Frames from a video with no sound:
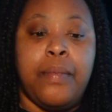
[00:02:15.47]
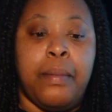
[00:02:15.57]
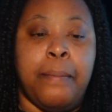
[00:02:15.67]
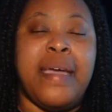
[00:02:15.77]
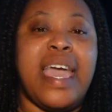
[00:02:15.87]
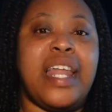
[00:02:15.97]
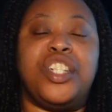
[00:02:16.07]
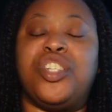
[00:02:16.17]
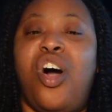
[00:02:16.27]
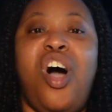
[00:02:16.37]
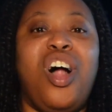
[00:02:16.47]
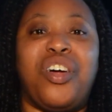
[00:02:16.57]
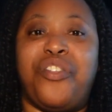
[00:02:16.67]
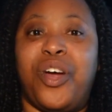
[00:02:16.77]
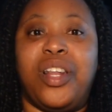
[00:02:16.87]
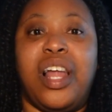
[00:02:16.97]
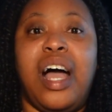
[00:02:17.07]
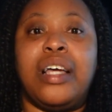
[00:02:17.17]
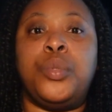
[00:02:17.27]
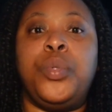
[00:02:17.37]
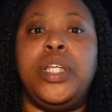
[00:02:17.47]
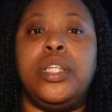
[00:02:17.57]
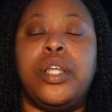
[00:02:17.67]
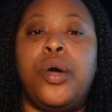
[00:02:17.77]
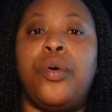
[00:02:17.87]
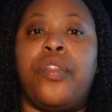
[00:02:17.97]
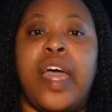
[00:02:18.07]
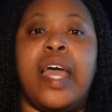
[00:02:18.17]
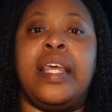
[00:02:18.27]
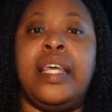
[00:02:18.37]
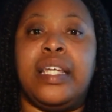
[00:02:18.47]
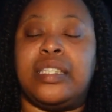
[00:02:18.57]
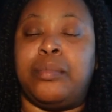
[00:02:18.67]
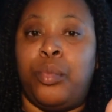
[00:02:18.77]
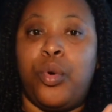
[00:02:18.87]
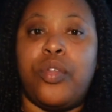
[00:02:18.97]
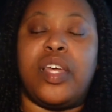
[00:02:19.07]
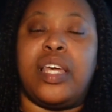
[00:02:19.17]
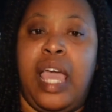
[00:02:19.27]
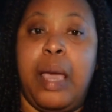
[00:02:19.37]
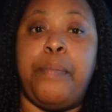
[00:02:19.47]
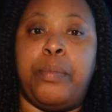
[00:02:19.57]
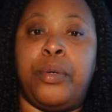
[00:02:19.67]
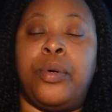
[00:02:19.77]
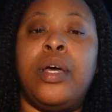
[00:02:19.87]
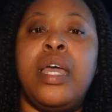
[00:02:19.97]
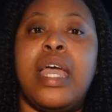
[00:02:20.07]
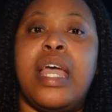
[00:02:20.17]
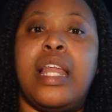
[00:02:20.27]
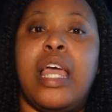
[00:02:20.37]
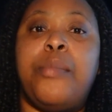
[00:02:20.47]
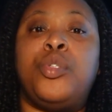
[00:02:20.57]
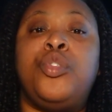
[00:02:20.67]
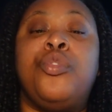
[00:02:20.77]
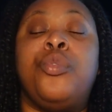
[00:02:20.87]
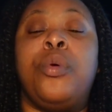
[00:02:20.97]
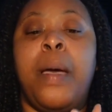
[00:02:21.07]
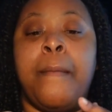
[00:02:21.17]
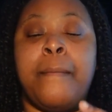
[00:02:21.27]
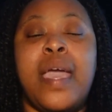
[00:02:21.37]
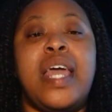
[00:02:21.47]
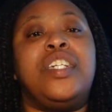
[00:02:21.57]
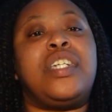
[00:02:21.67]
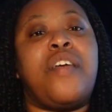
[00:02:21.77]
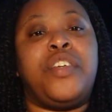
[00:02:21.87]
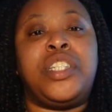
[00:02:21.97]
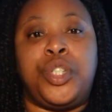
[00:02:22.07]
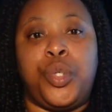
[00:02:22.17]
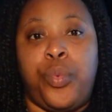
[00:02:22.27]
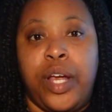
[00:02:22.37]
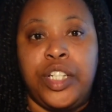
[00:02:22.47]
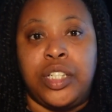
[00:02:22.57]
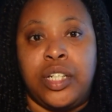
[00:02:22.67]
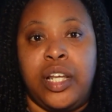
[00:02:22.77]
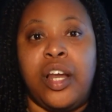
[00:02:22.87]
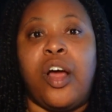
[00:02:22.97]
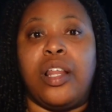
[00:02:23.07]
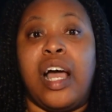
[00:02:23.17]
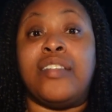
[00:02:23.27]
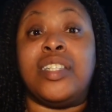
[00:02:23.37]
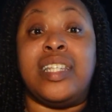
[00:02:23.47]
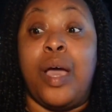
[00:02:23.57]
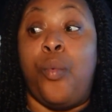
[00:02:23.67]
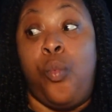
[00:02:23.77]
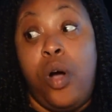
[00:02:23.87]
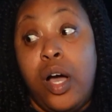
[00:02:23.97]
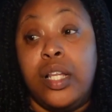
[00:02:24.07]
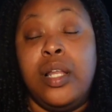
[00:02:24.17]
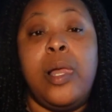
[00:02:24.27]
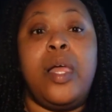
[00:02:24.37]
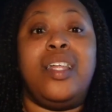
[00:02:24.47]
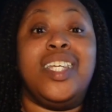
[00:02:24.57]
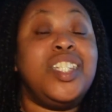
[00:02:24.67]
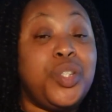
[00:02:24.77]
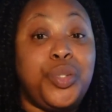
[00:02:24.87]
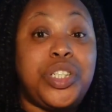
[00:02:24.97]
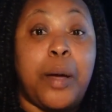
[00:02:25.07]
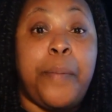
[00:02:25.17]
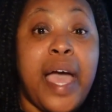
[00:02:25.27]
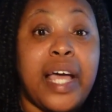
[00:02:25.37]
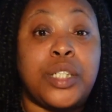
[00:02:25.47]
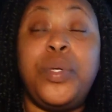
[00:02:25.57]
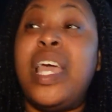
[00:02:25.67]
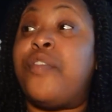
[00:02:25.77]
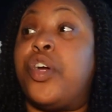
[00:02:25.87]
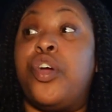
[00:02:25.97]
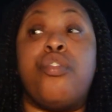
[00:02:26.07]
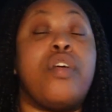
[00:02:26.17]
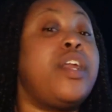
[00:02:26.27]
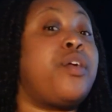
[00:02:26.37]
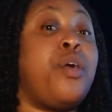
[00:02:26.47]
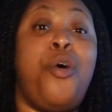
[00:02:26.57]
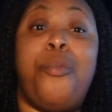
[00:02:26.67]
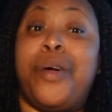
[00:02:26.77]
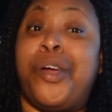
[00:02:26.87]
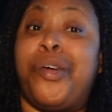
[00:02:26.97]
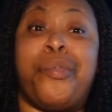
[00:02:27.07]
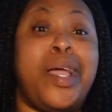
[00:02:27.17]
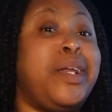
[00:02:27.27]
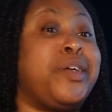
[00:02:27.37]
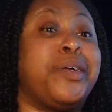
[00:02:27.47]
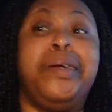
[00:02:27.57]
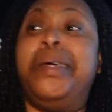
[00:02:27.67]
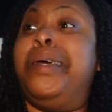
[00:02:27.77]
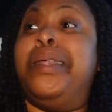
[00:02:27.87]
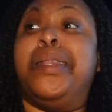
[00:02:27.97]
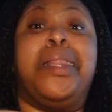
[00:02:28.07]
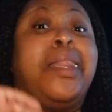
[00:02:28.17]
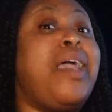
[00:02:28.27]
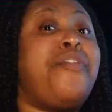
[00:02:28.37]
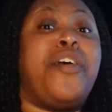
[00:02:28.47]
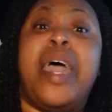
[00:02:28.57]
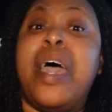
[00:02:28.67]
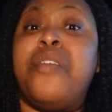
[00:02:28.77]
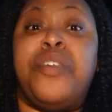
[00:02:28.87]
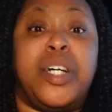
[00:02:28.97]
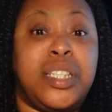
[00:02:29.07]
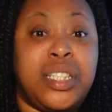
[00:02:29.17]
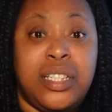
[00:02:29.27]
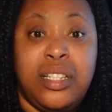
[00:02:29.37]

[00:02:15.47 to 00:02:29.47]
manage all of our lives, we know that he is more than capable and able to manage every situation in our lives, and that one, this too shall pass. We have a greater hope, a greater life ahead of us,